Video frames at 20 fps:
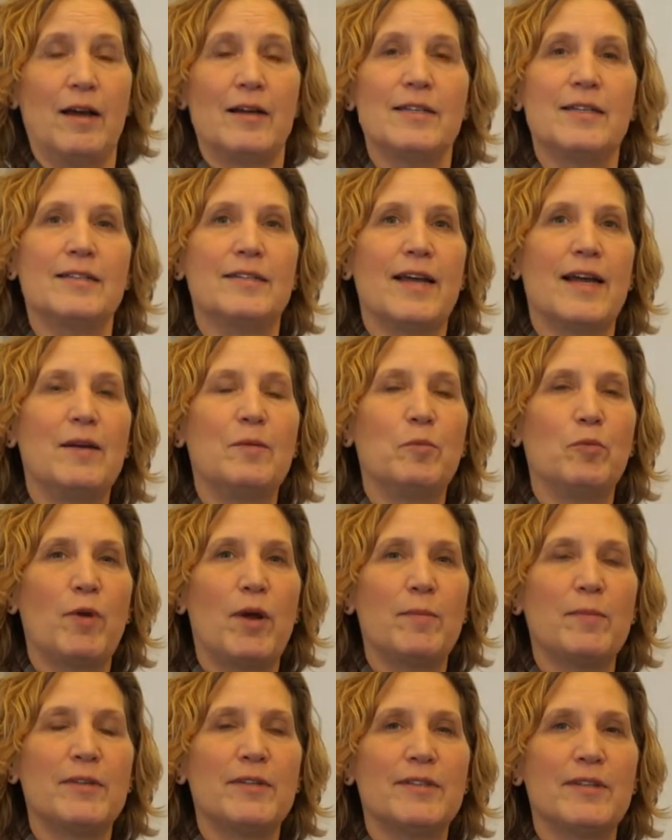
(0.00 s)
a design
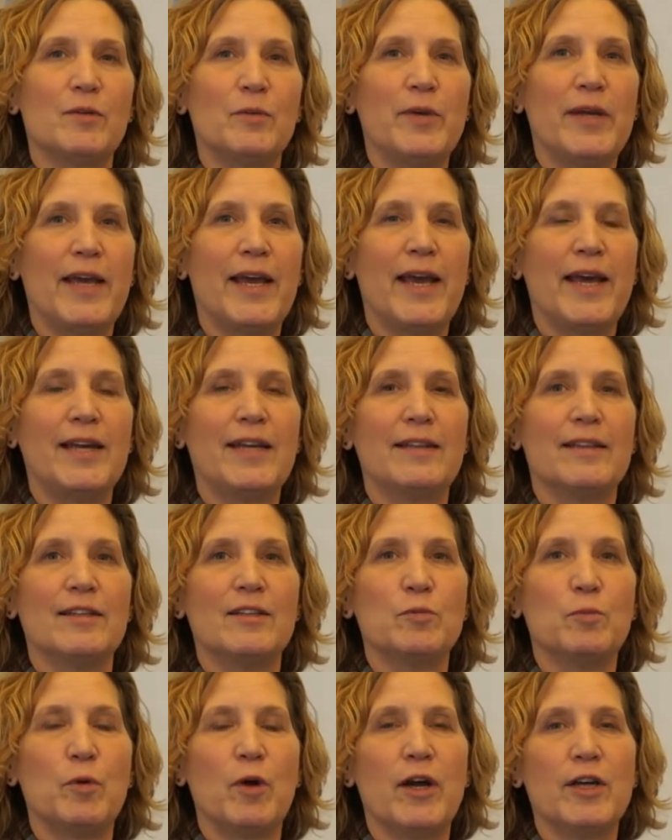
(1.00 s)
premise that we had in
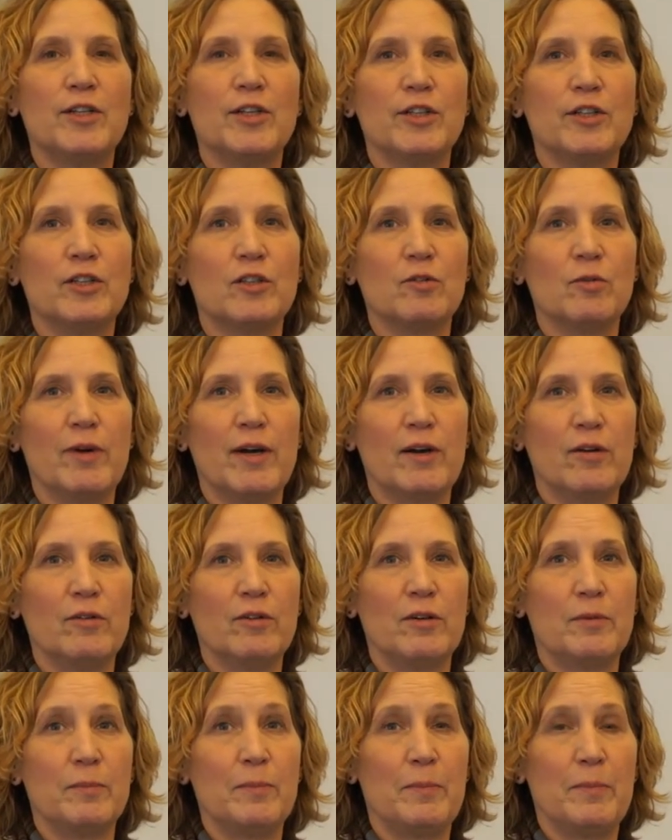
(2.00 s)
this project
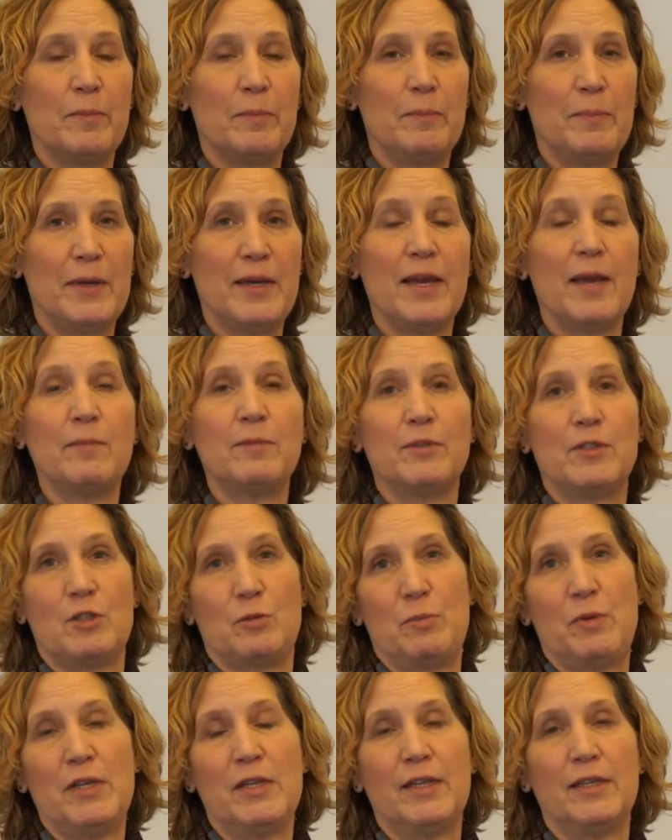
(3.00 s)
around being able to
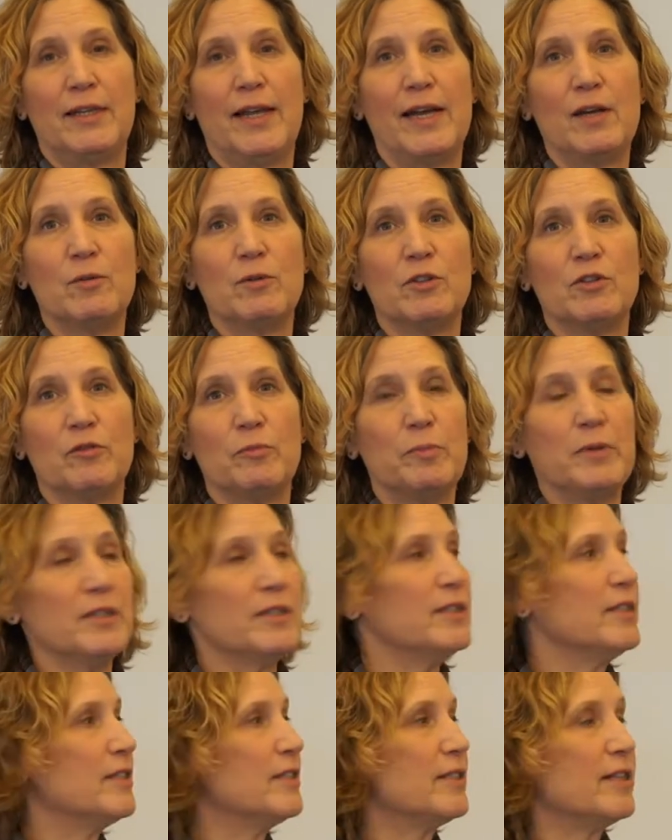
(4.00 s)
speak the language of
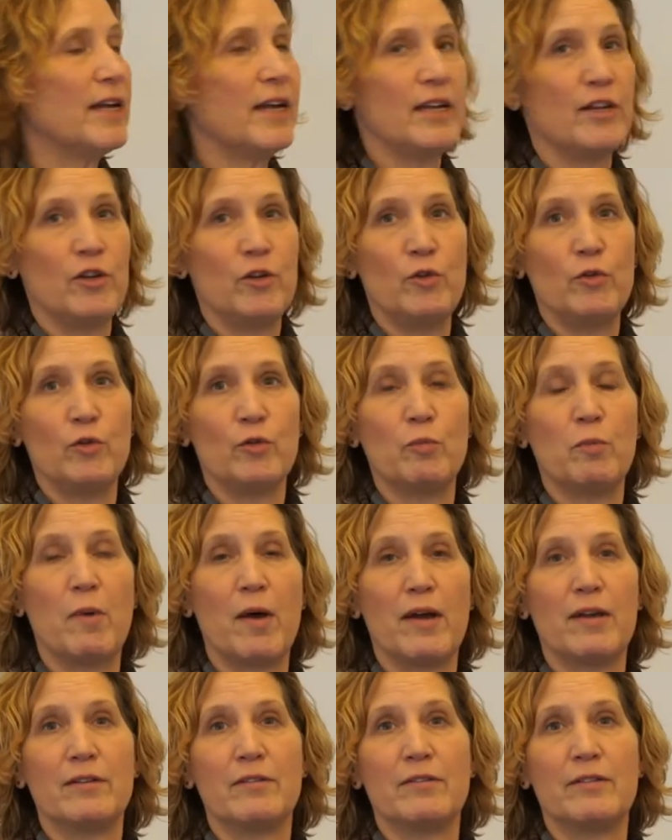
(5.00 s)
business and use
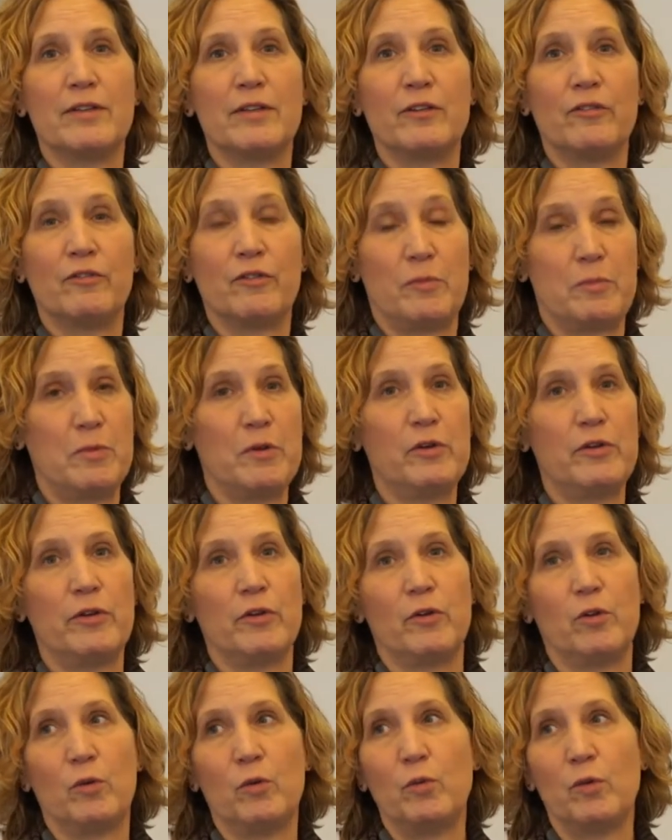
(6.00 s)
models that are
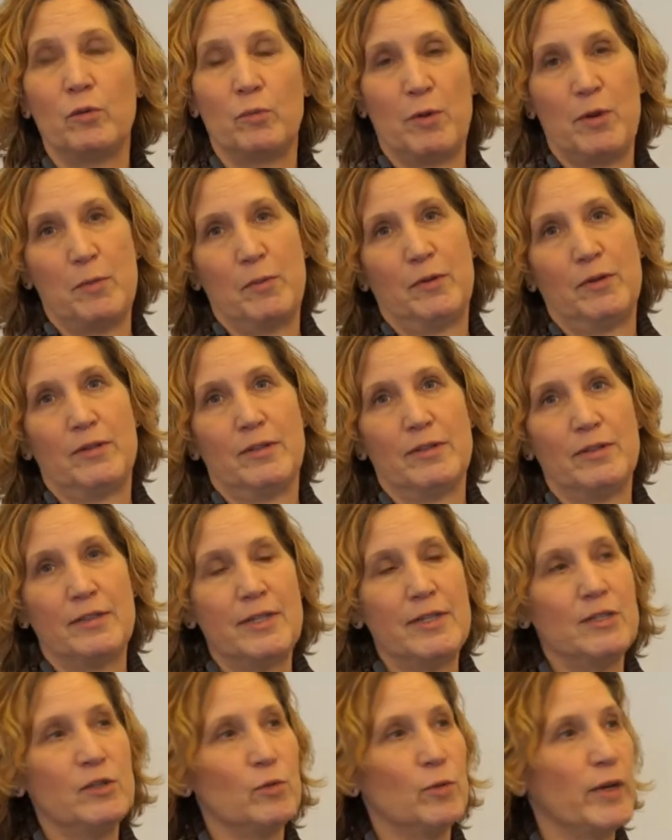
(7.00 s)
familiar with people in the
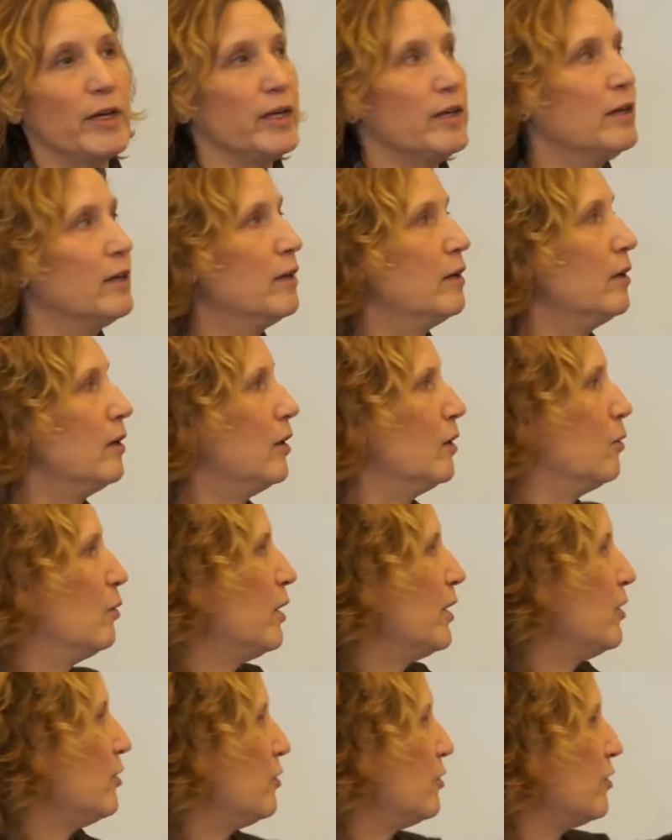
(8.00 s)
C-suite,
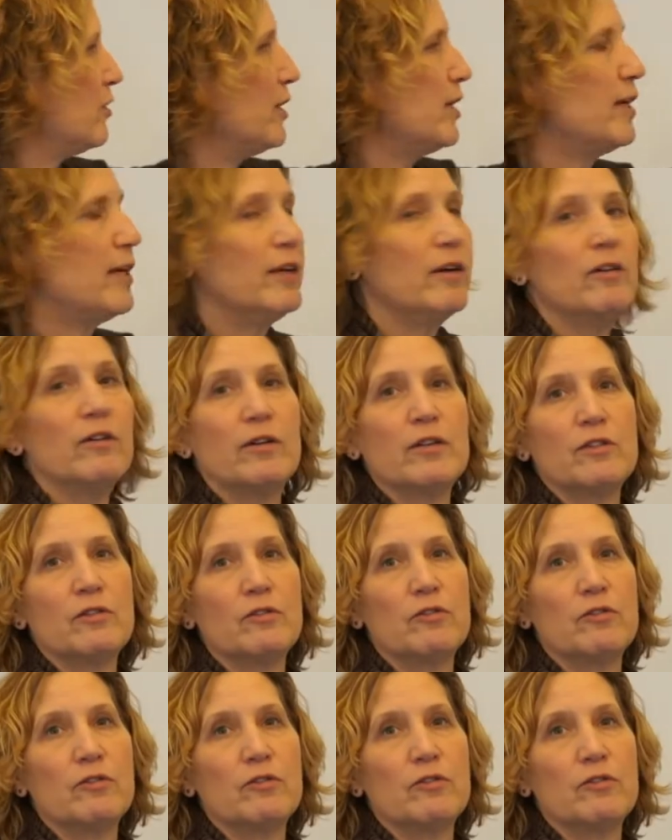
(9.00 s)
what you see here is a